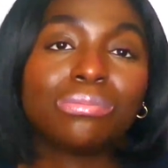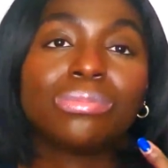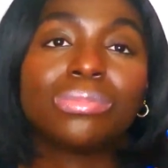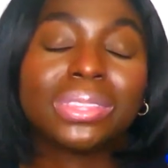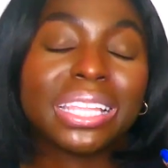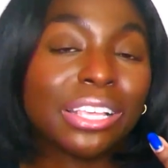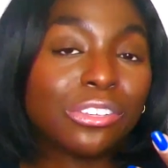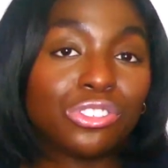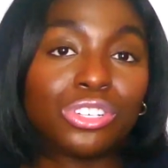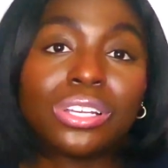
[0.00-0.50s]

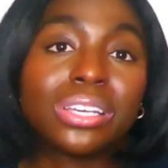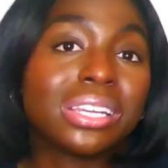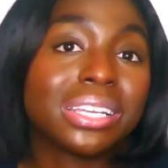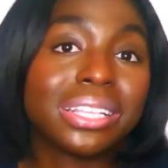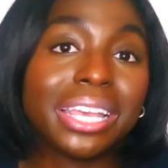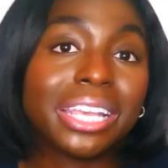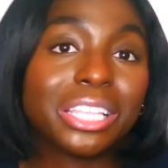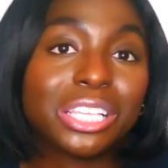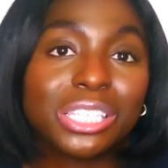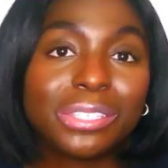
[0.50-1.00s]
that you're gonna
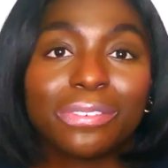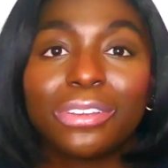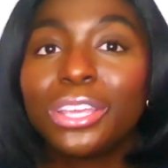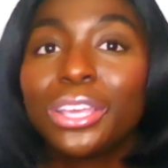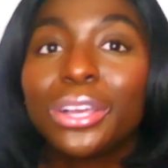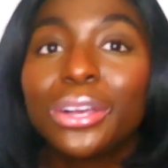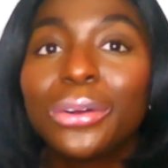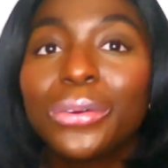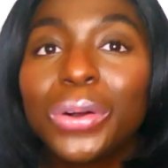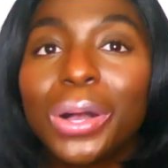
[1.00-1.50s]
like this
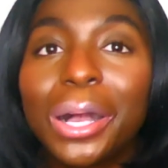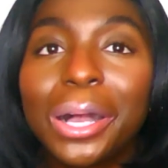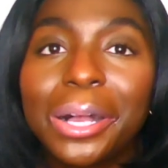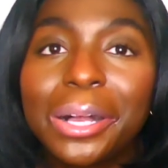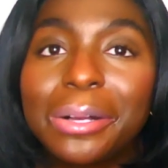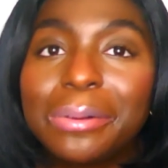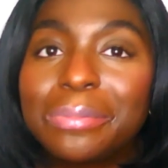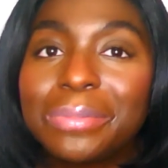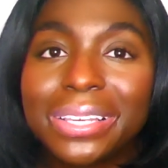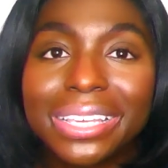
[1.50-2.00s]
video.
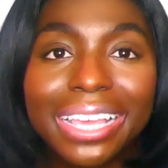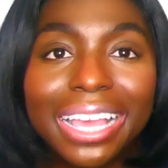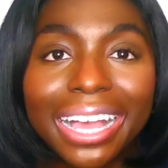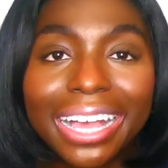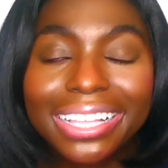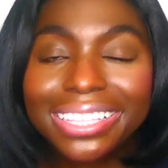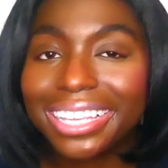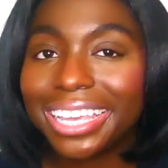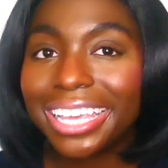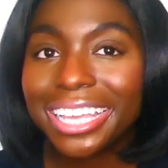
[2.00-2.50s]

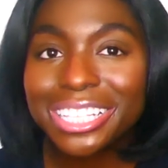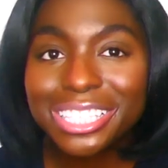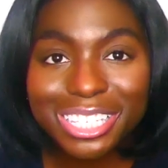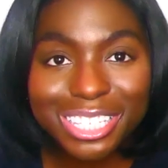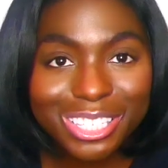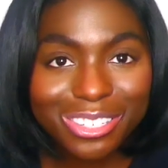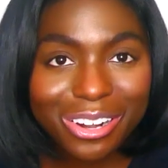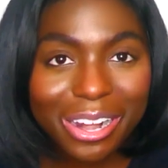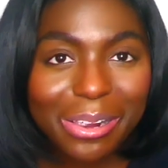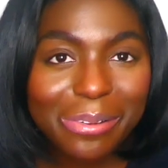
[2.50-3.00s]
Yeah, like and
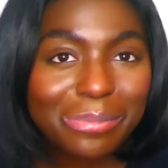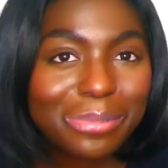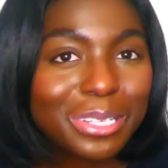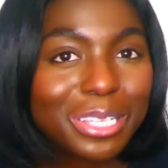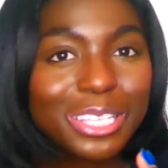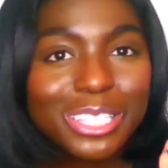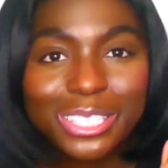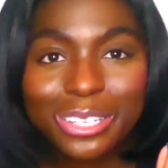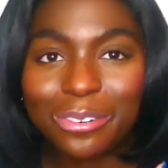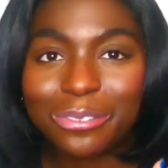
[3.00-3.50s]
subscribe,
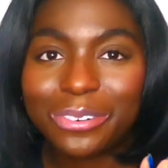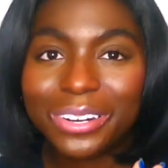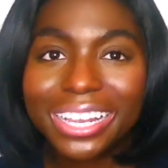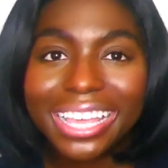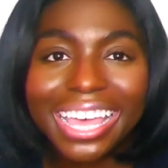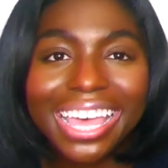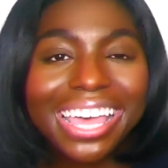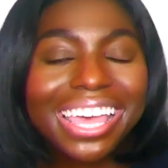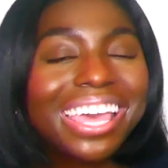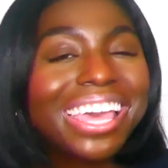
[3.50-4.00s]
please, don't
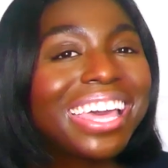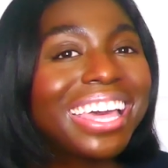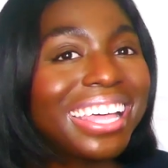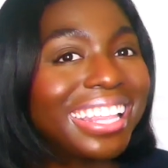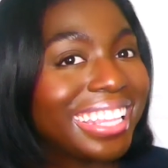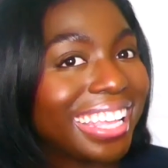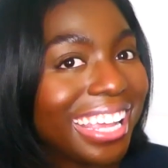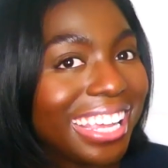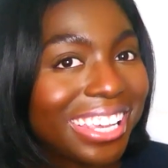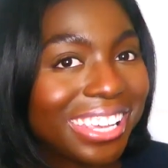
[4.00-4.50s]
forget.
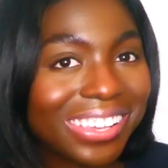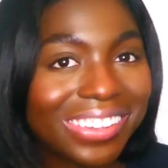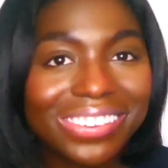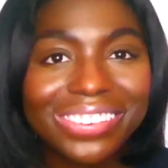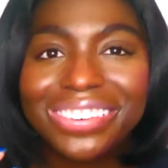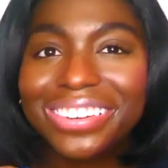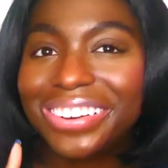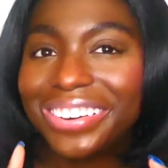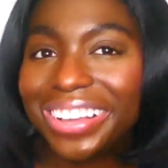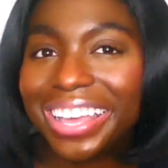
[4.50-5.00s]
Thank you.
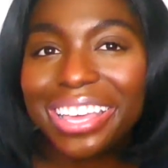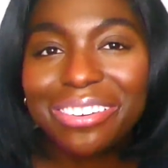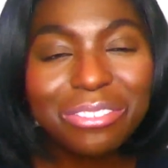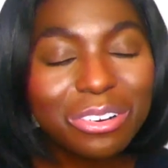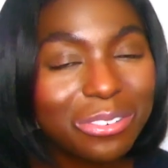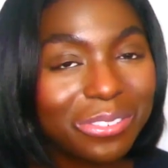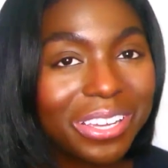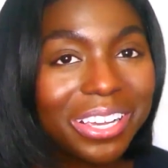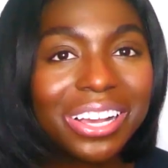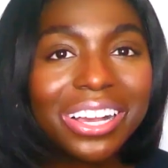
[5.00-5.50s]
Okay,
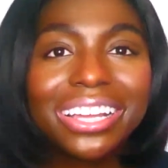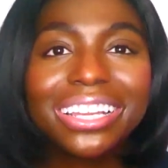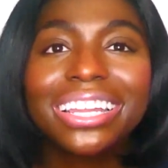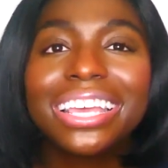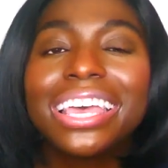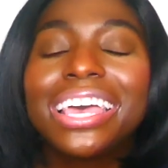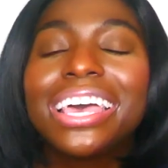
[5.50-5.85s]
moving on.